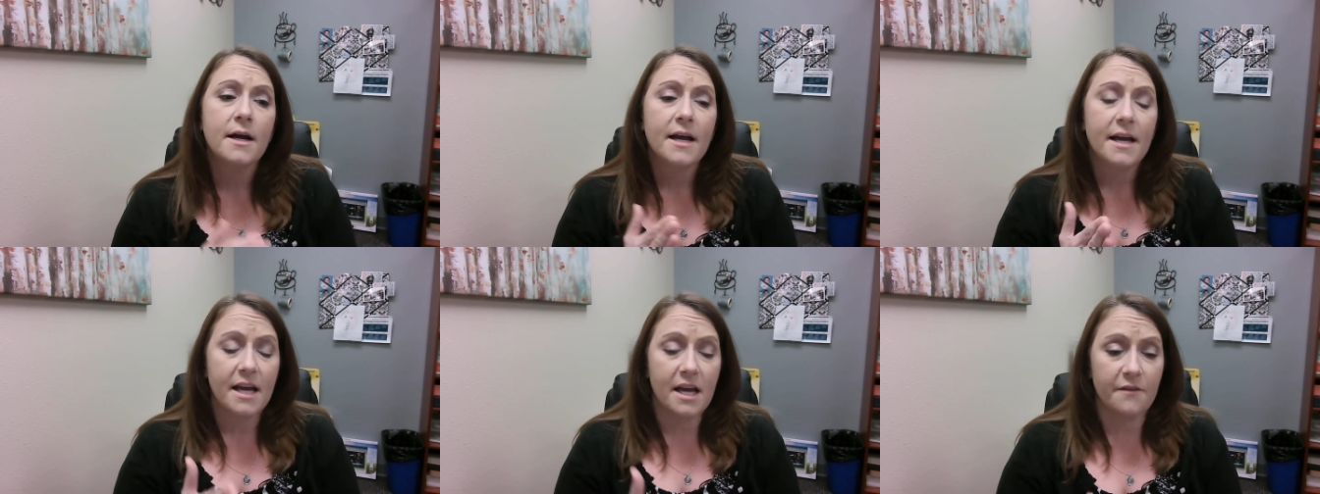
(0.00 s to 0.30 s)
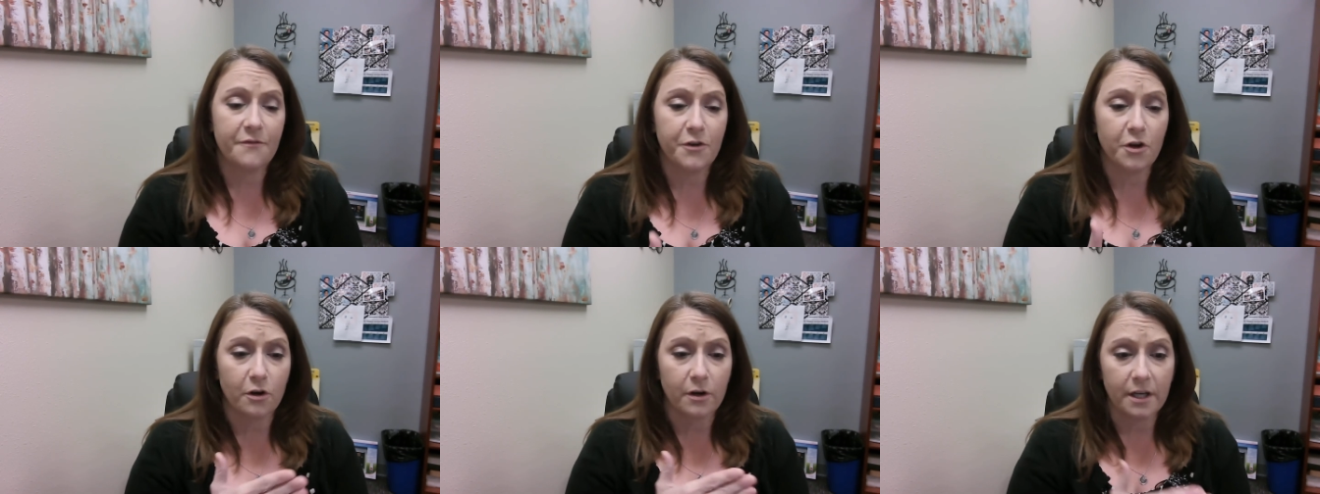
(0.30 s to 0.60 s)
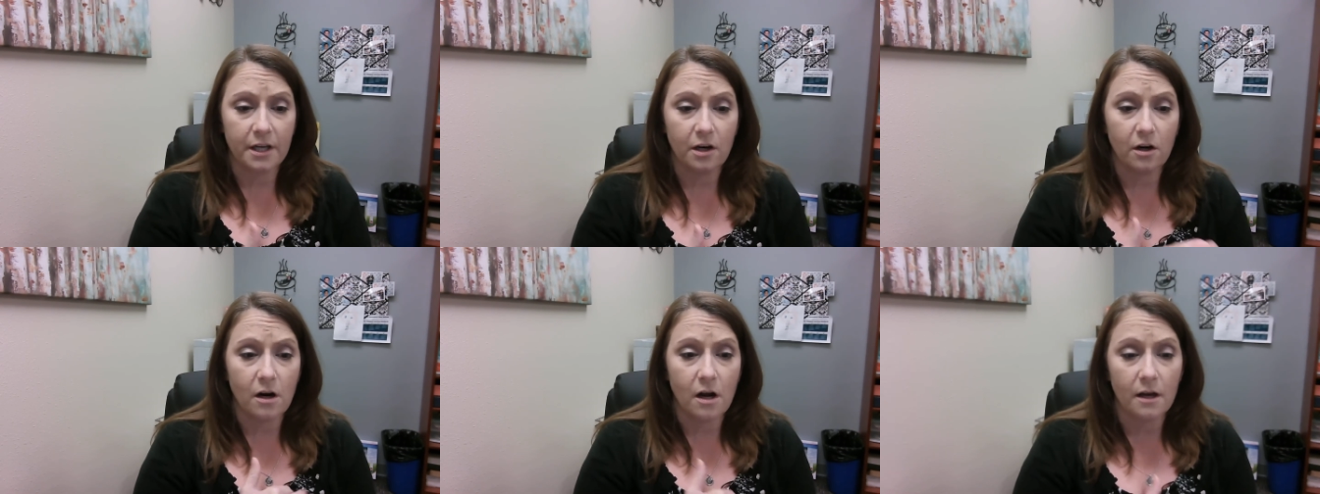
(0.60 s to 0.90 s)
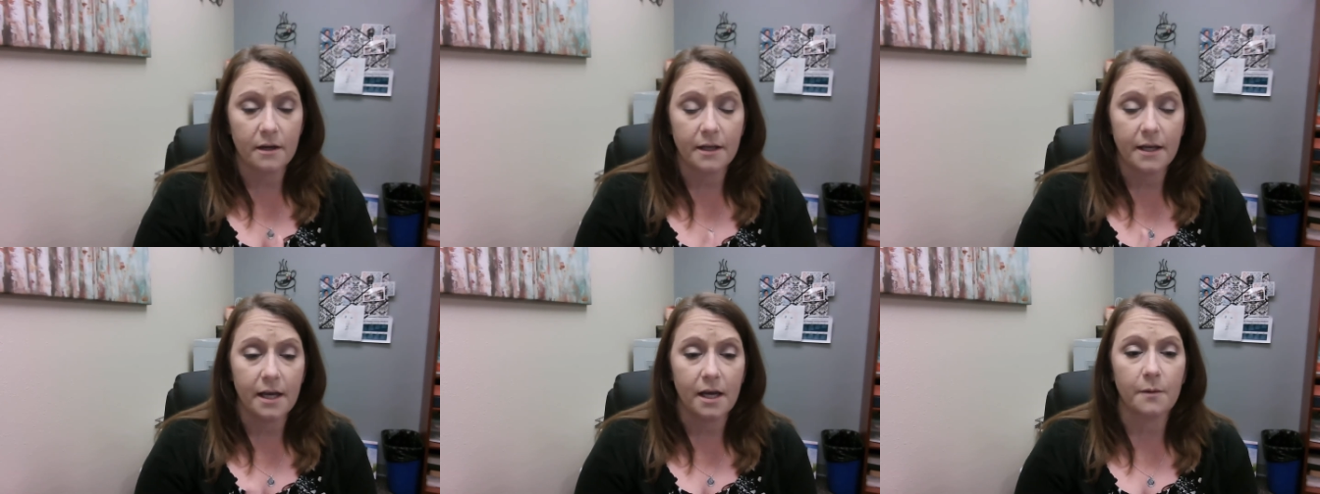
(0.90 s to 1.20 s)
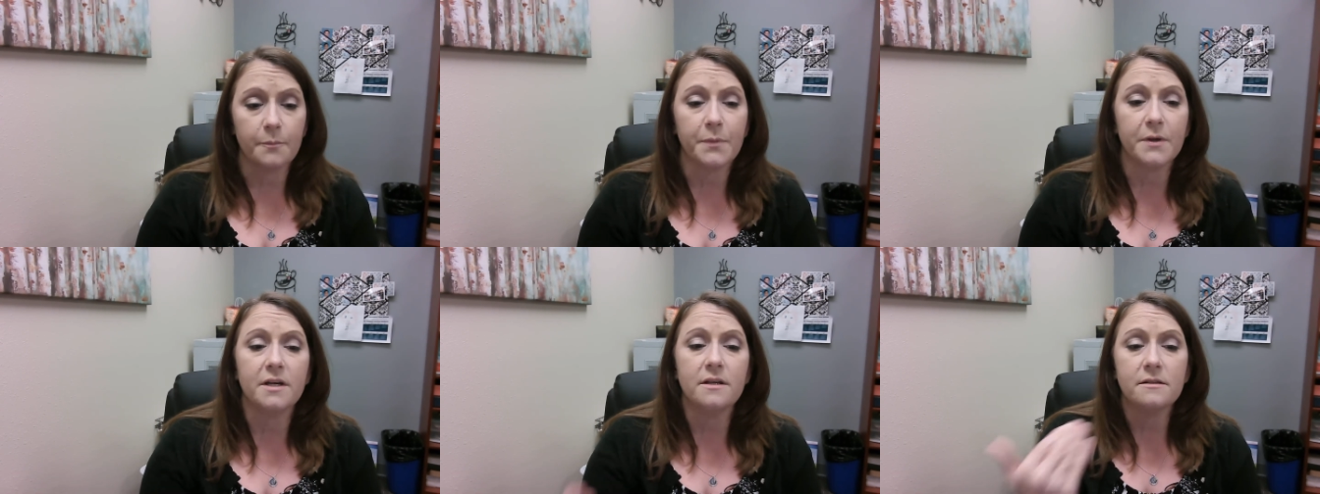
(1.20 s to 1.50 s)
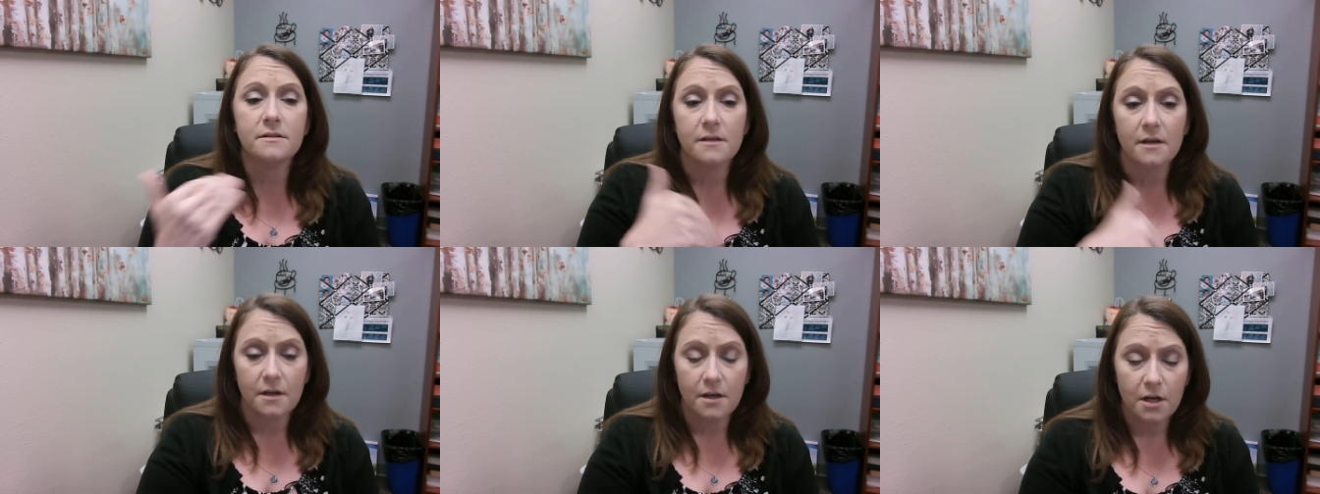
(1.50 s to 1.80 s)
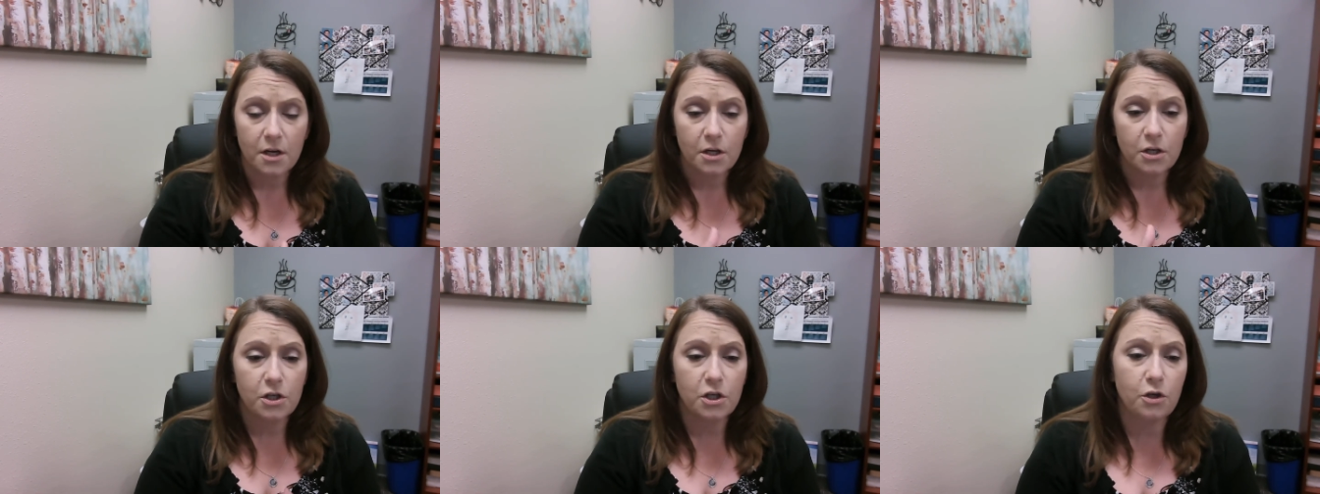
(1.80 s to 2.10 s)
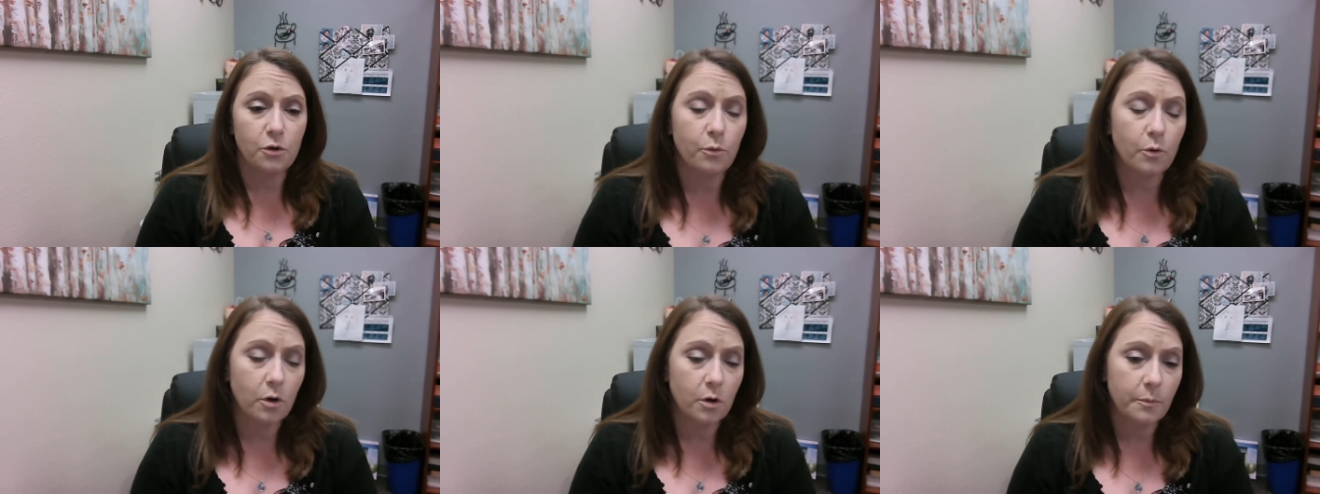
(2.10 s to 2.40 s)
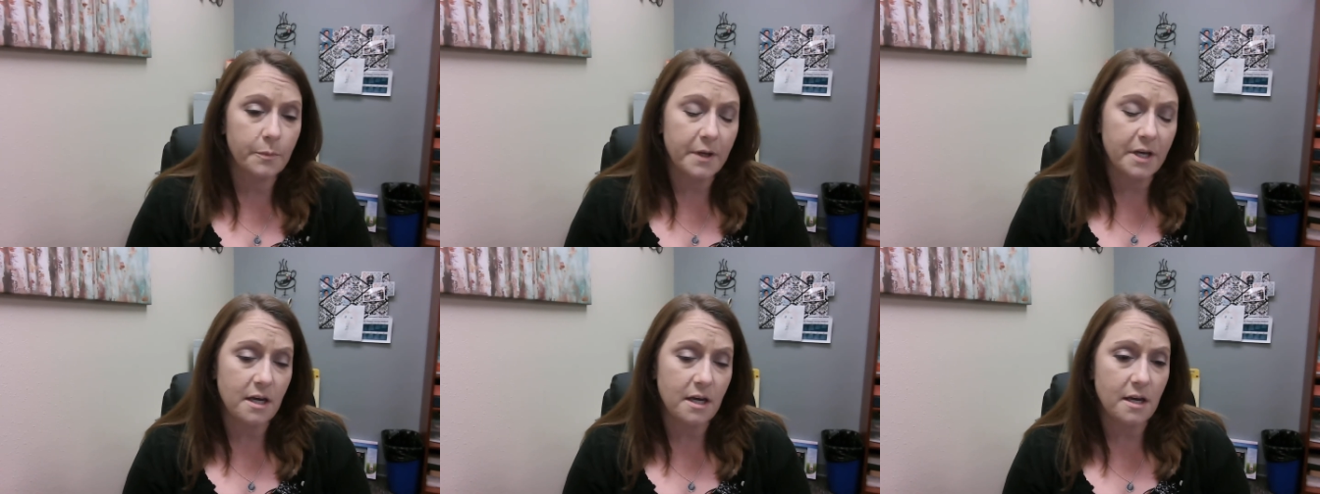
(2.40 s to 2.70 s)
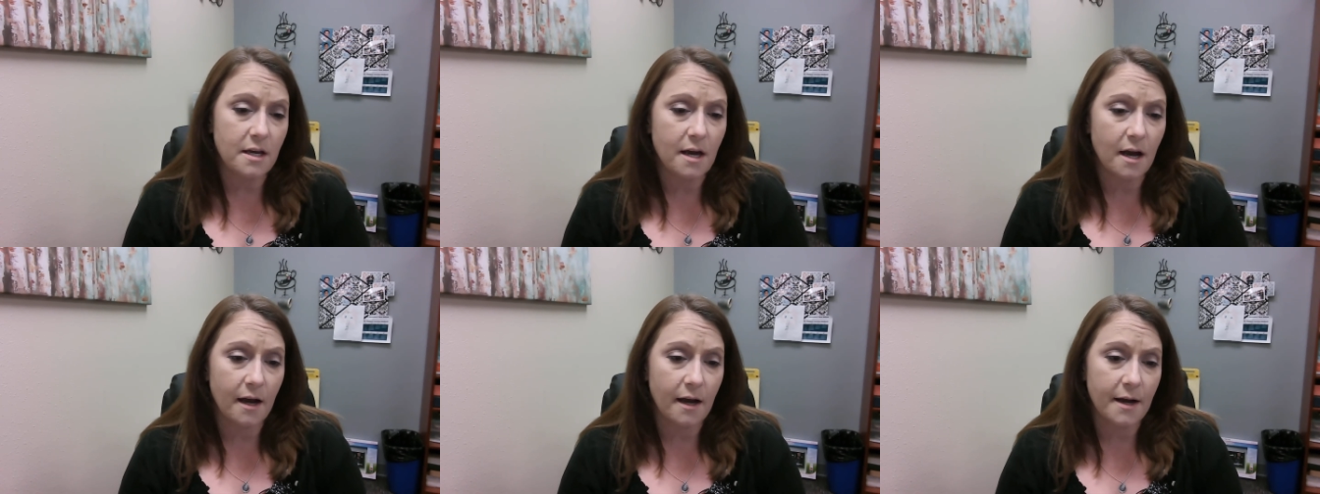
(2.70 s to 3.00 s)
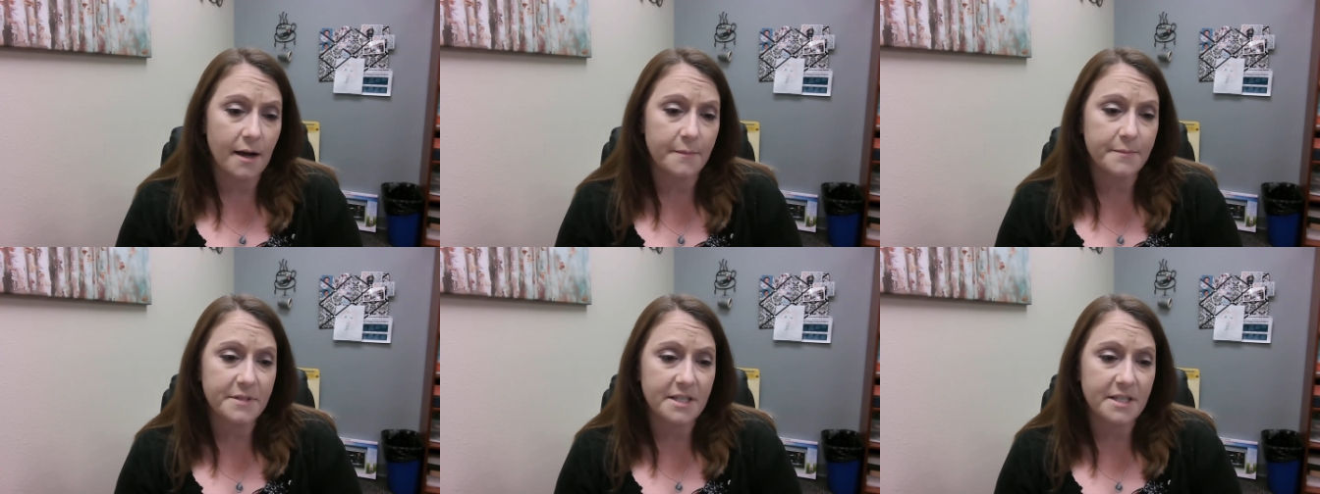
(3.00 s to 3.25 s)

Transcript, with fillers: If you're here on campus, you will be um,